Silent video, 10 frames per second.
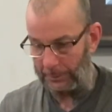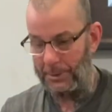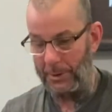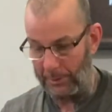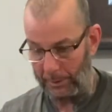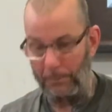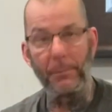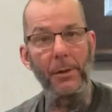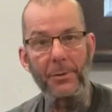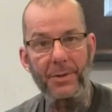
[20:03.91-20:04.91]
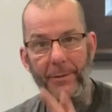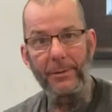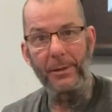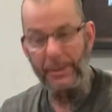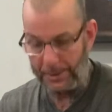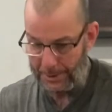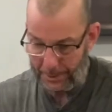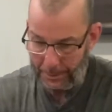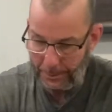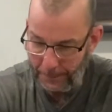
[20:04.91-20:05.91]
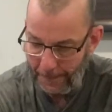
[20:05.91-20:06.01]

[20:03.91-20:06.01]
took most of it into